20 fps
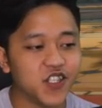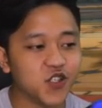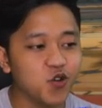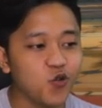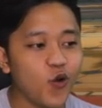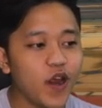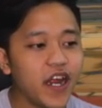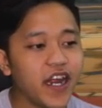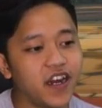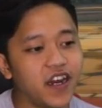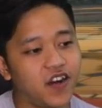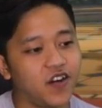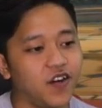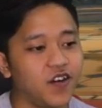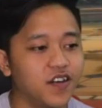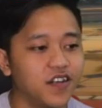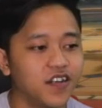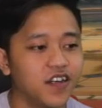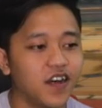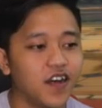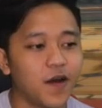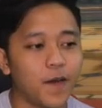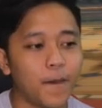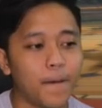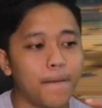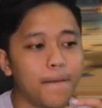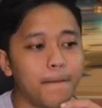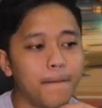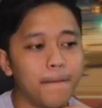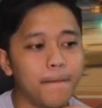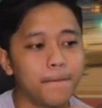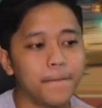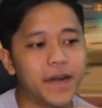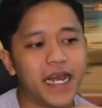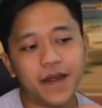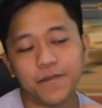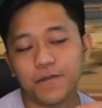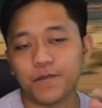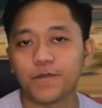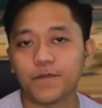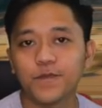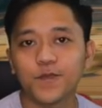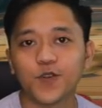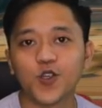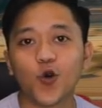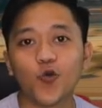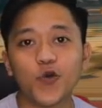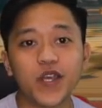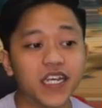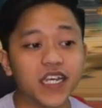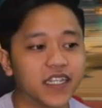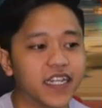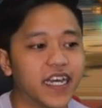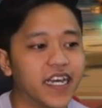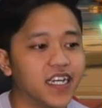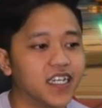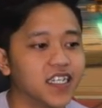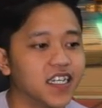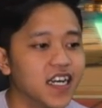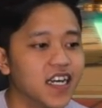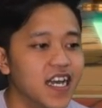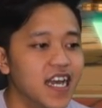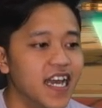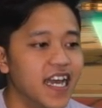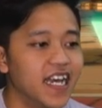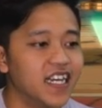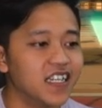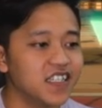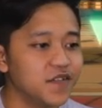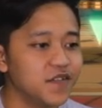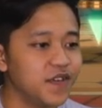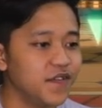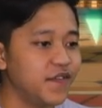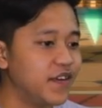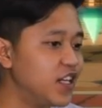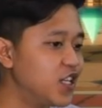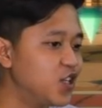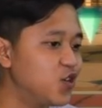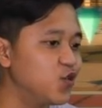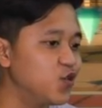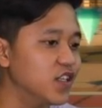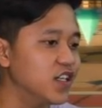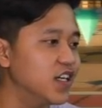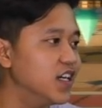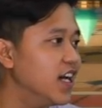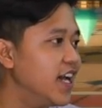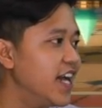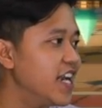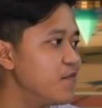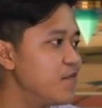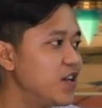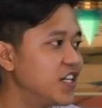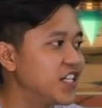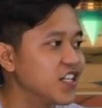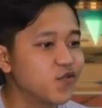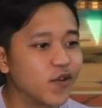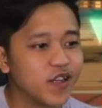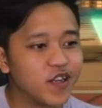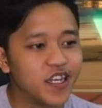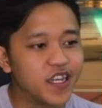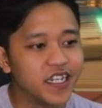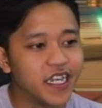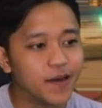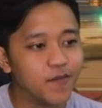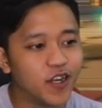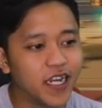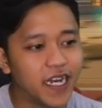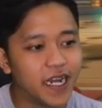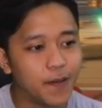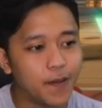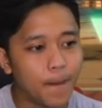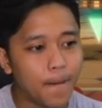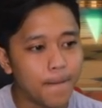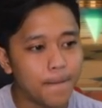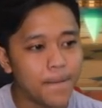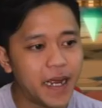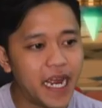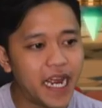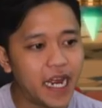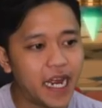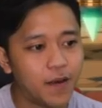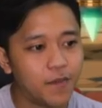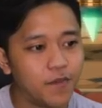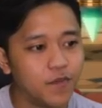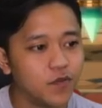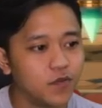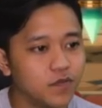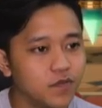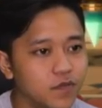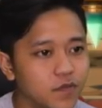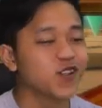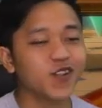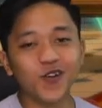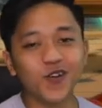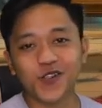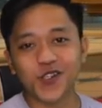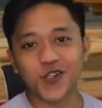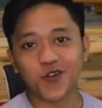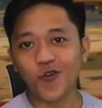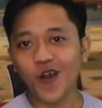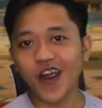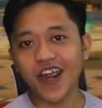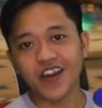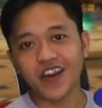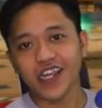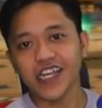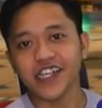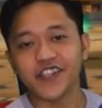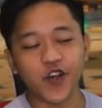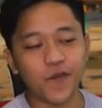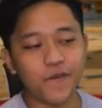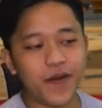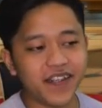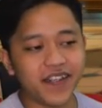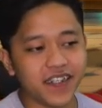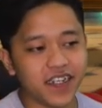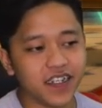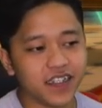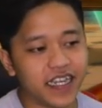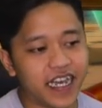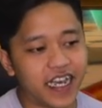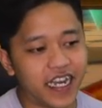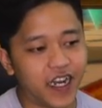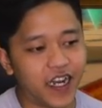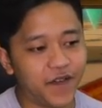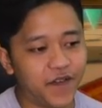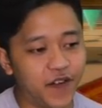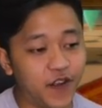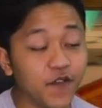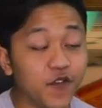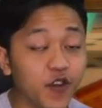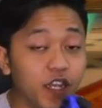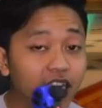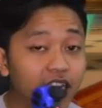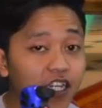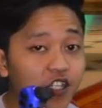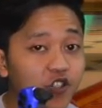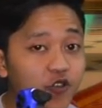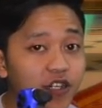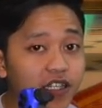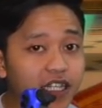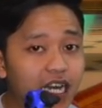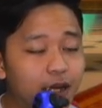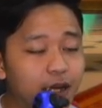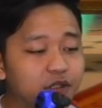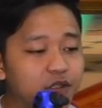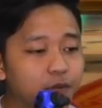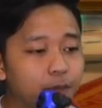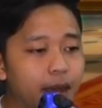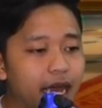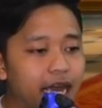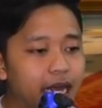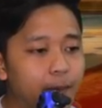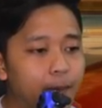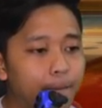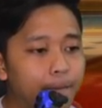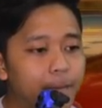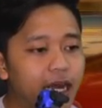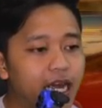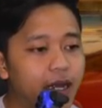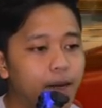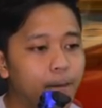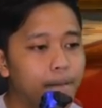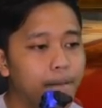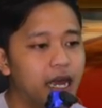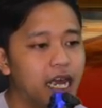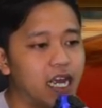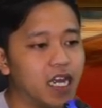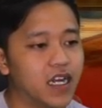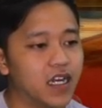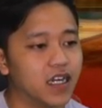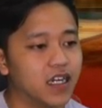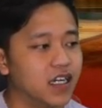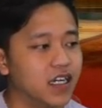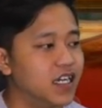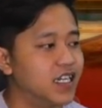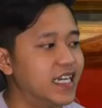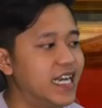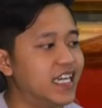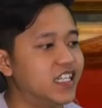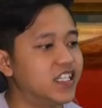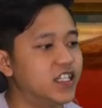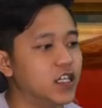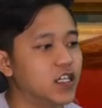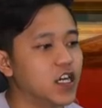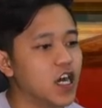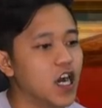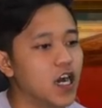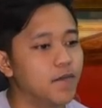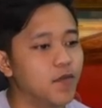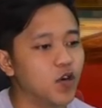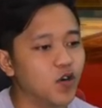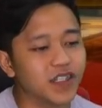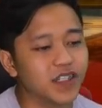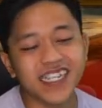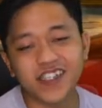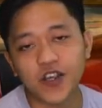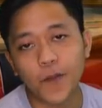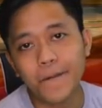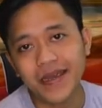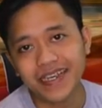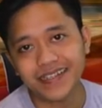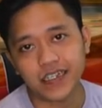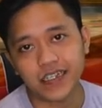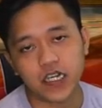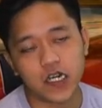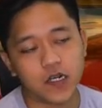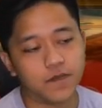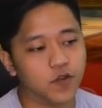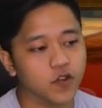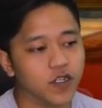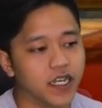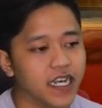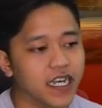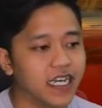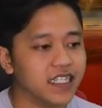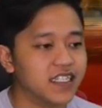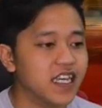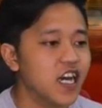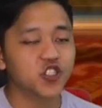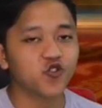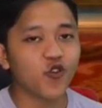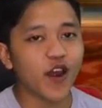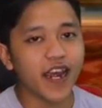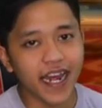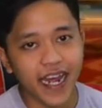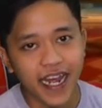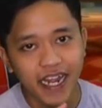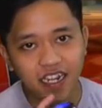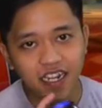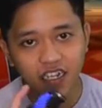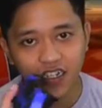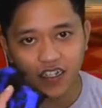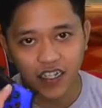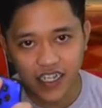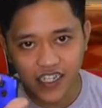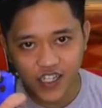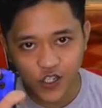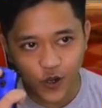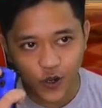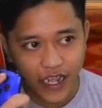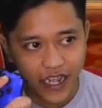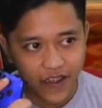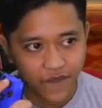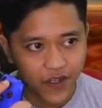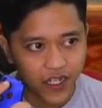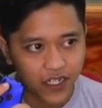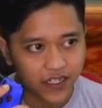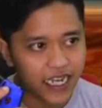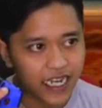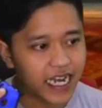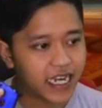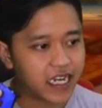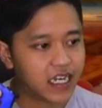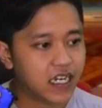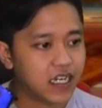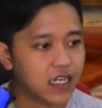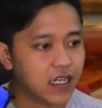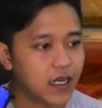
Square, bam, your weak attack. And it's even very cute animations when you hit them. Look at that, bam! So square is your basic attack, and if you hit it 3 times, bang, bang, bang. That's your combo. That's your basic combo, okay guys? Triangle is your heavy attack.